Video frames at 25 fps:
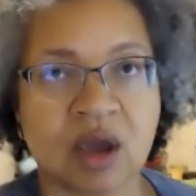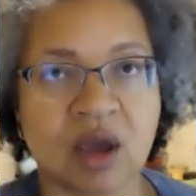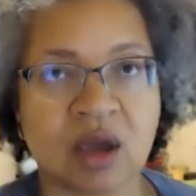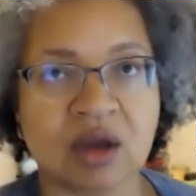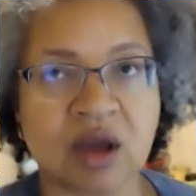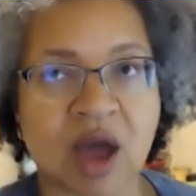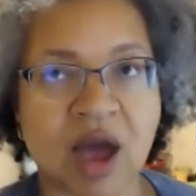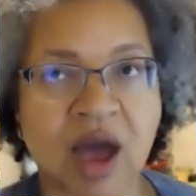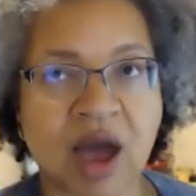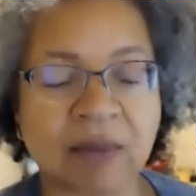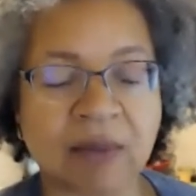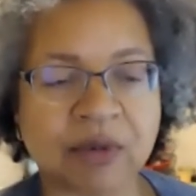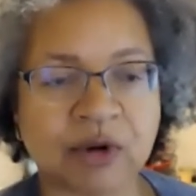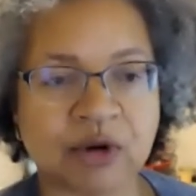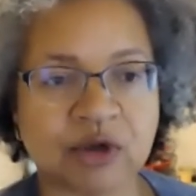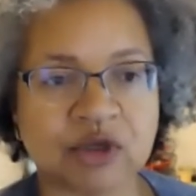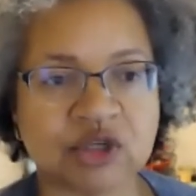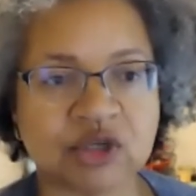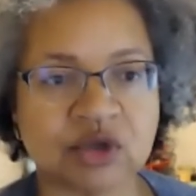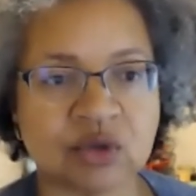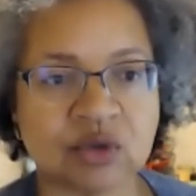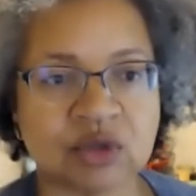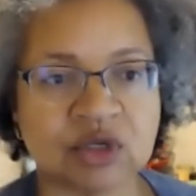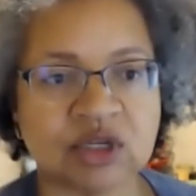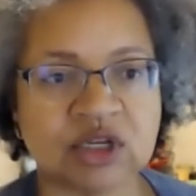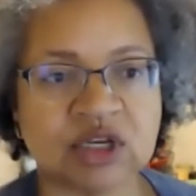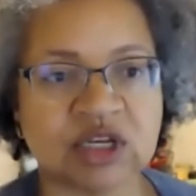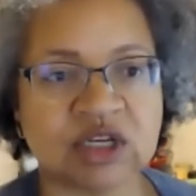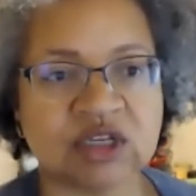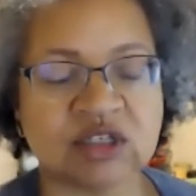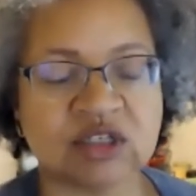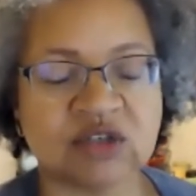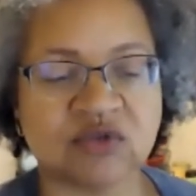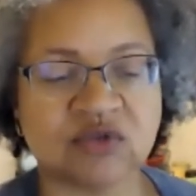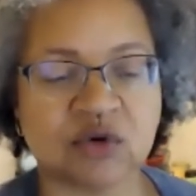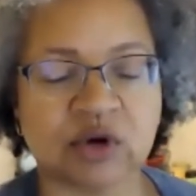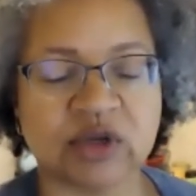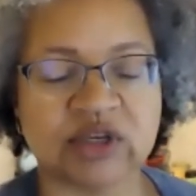opportunities
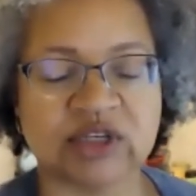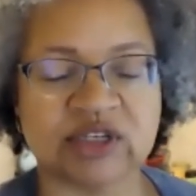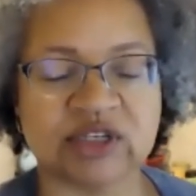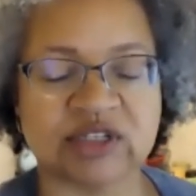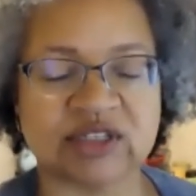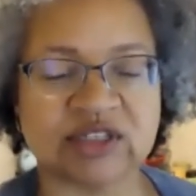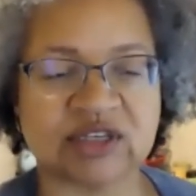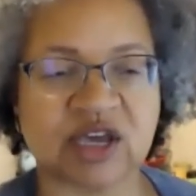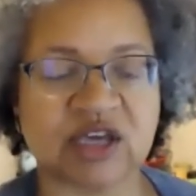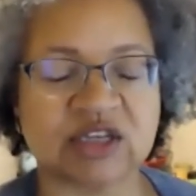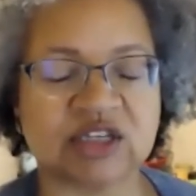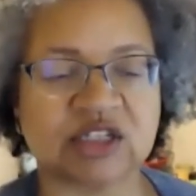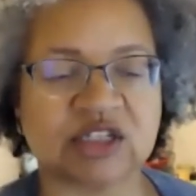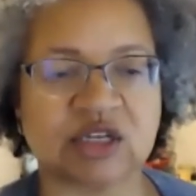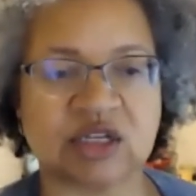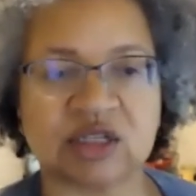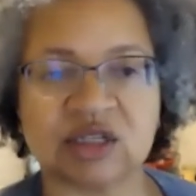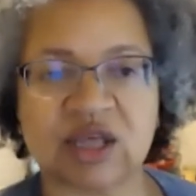for discussion